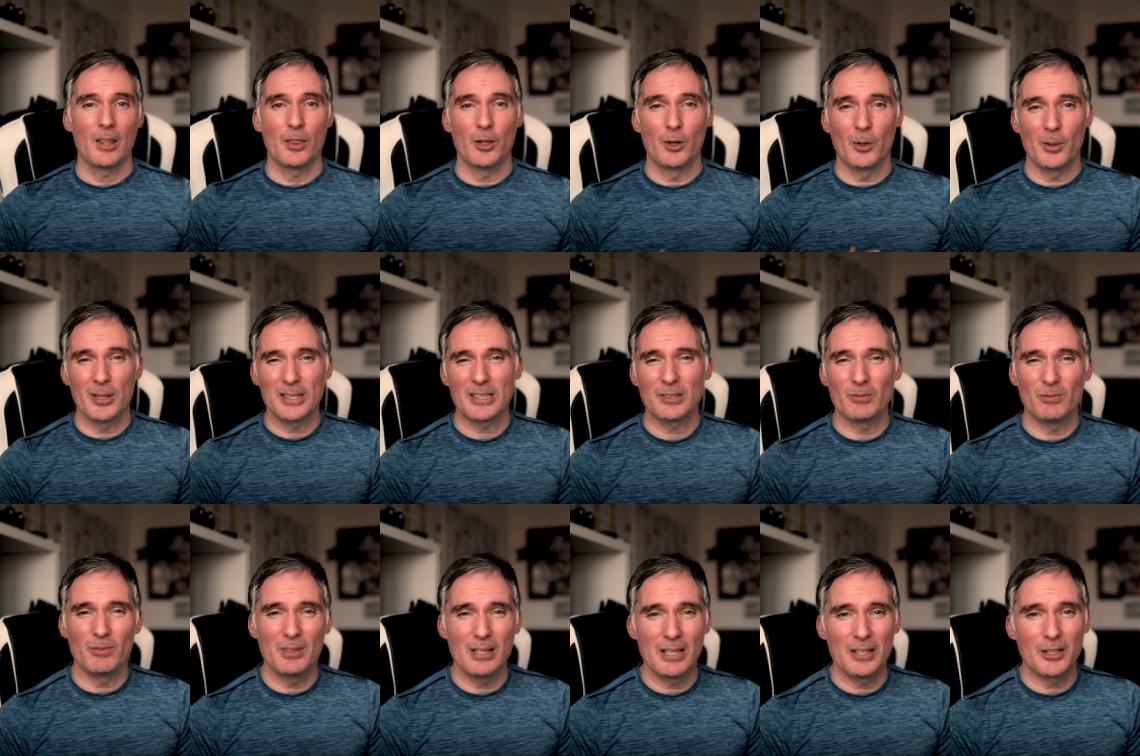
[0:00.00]
There
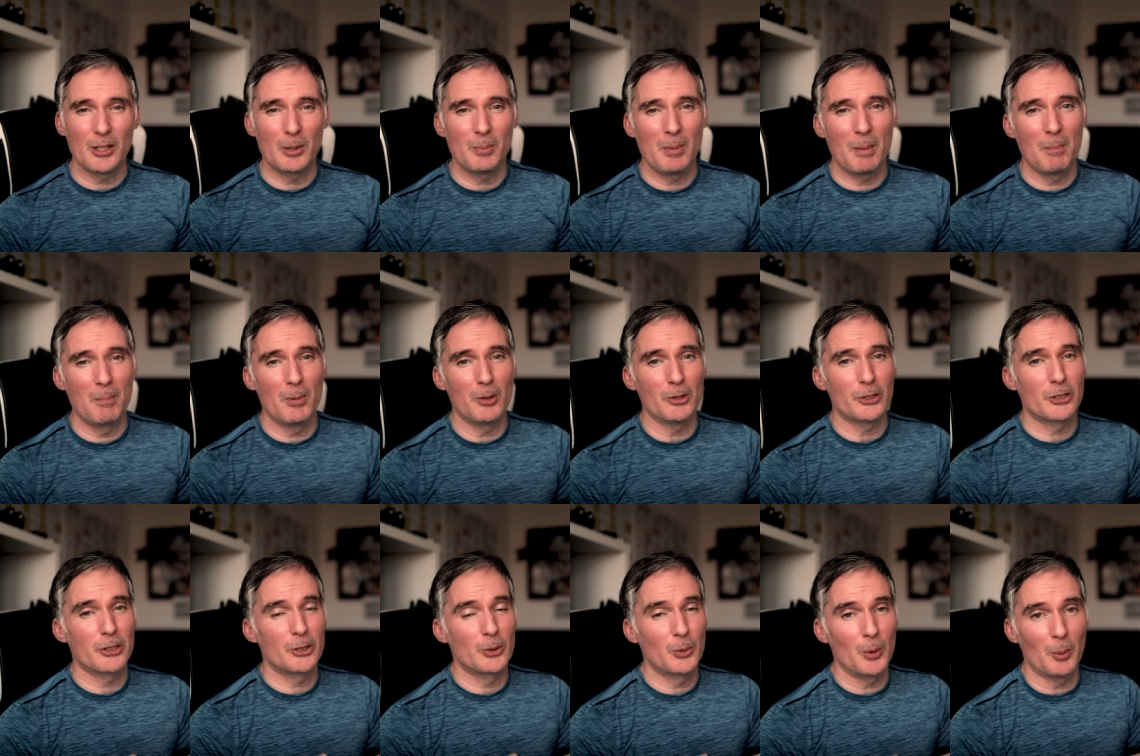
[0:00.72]
isn't really going to be
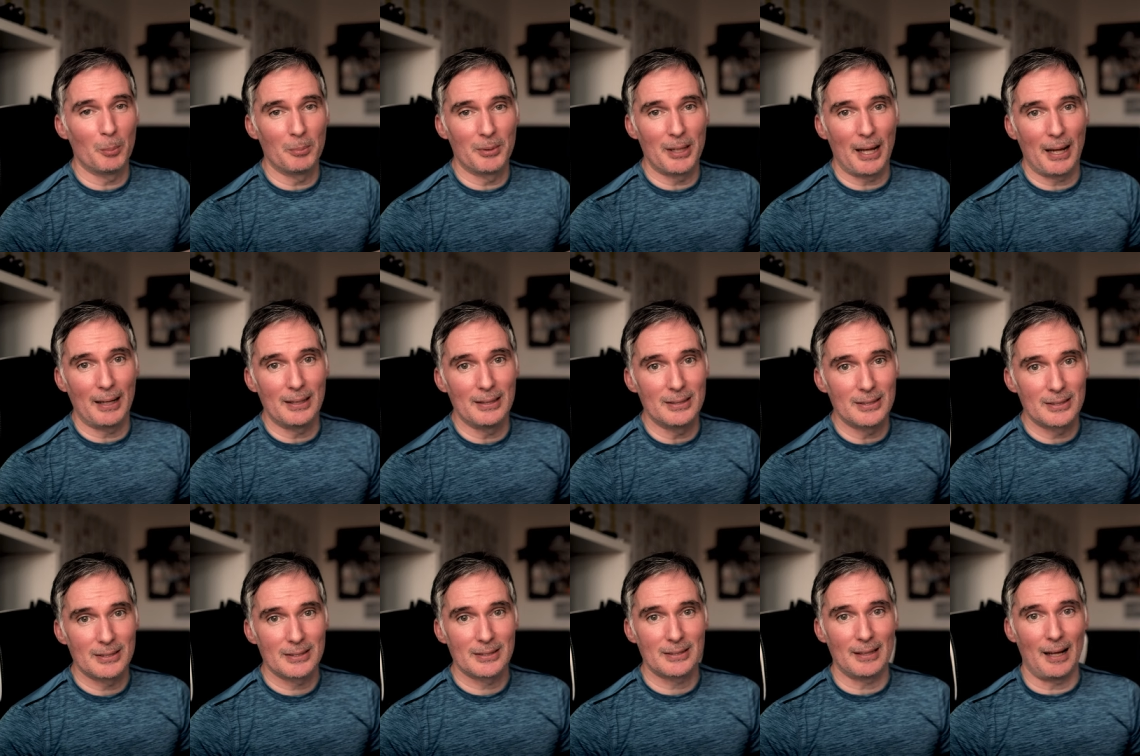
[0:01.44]
much to
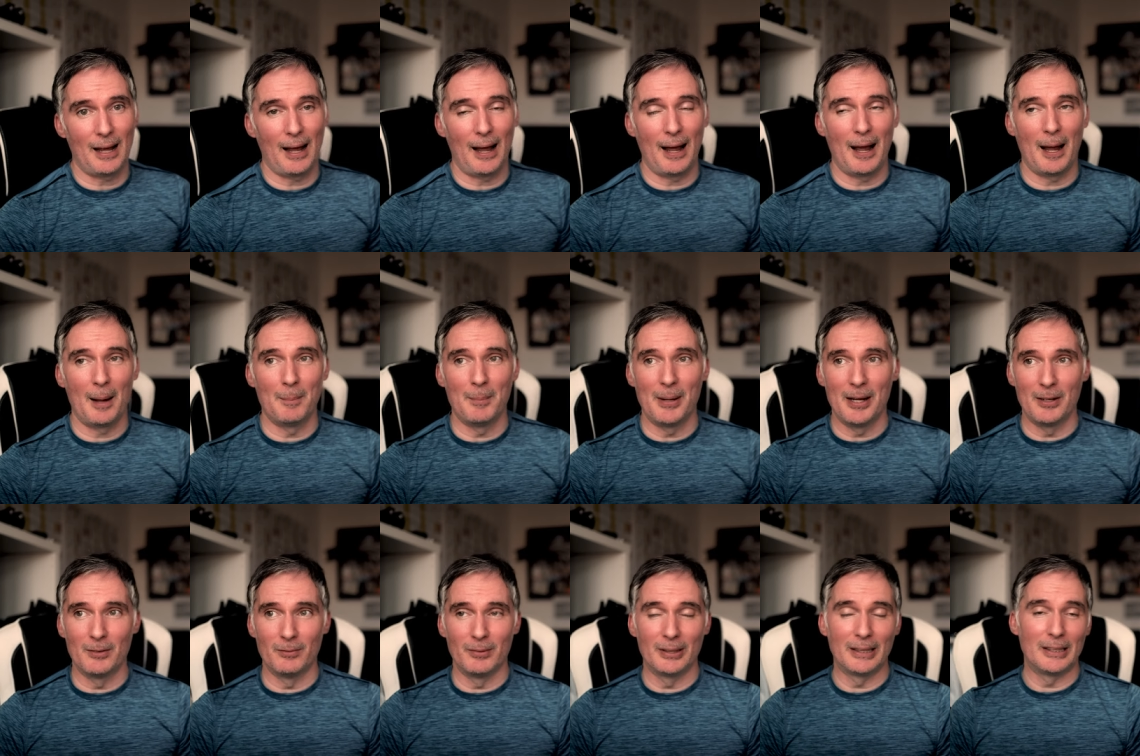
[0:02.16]
update
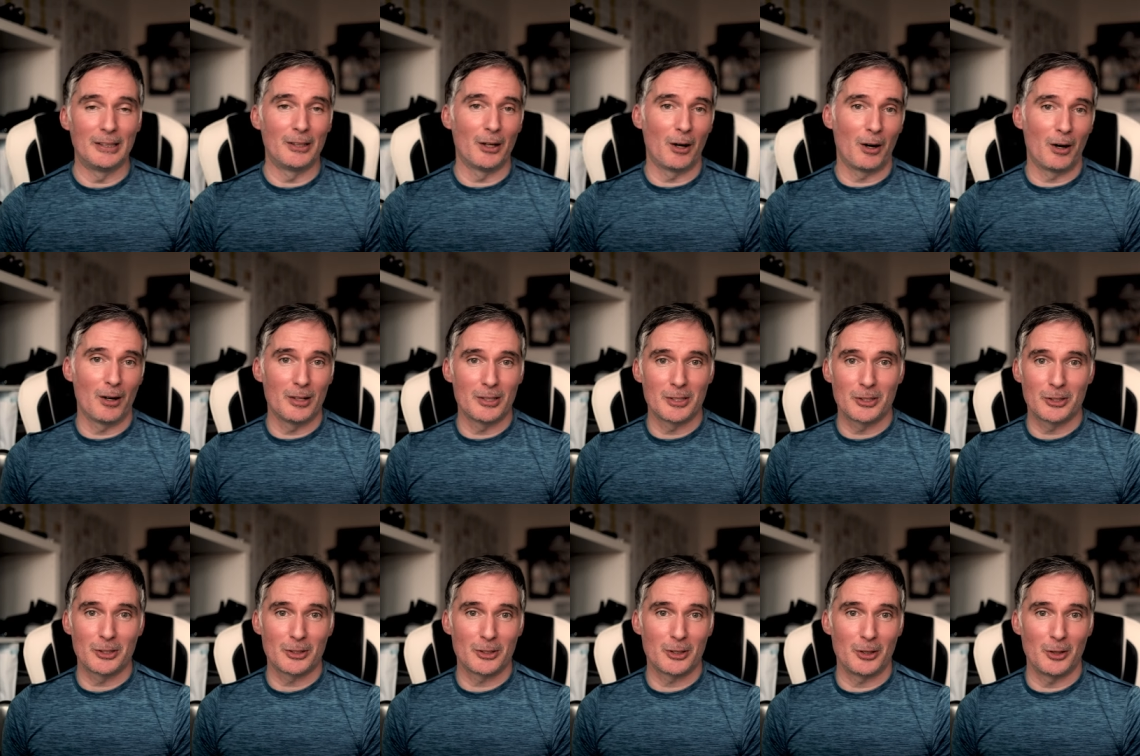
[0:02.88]
in
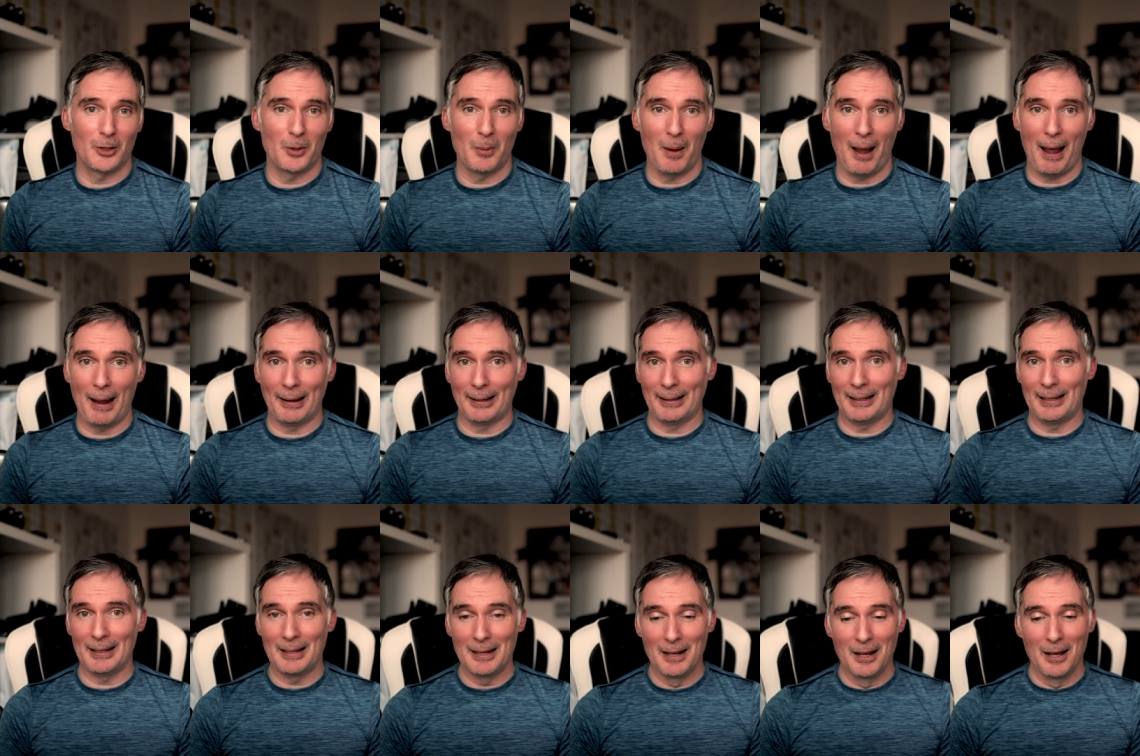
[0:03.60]
regards to
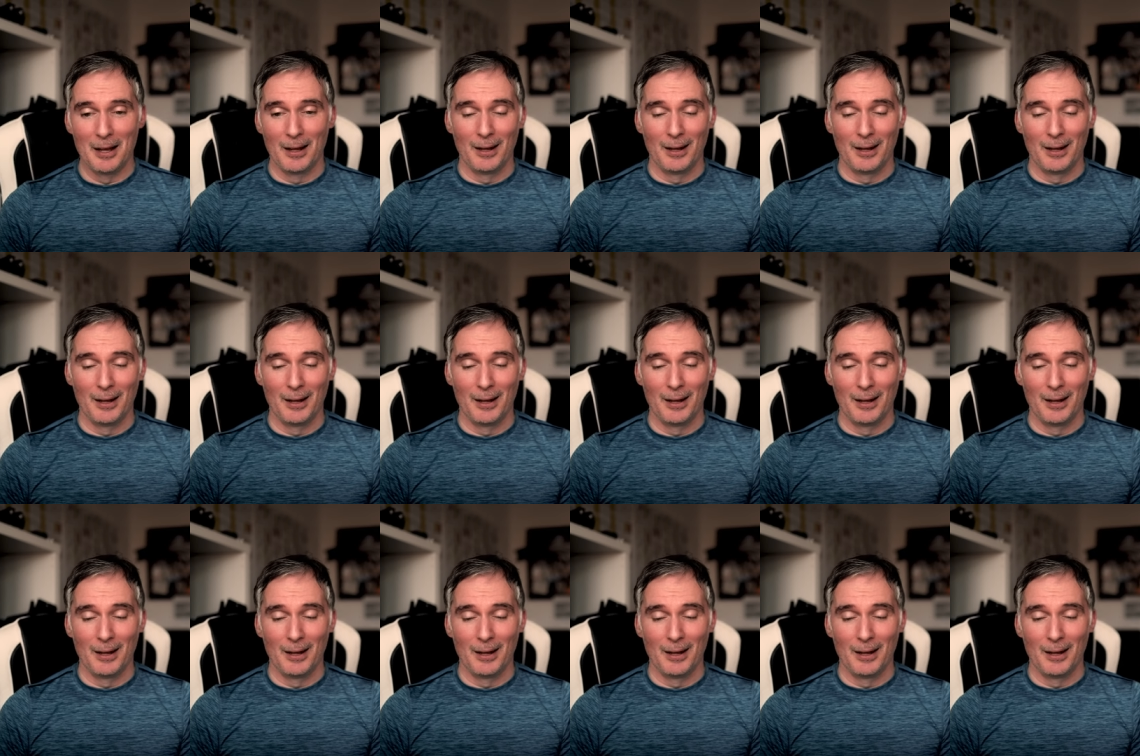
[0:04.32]
any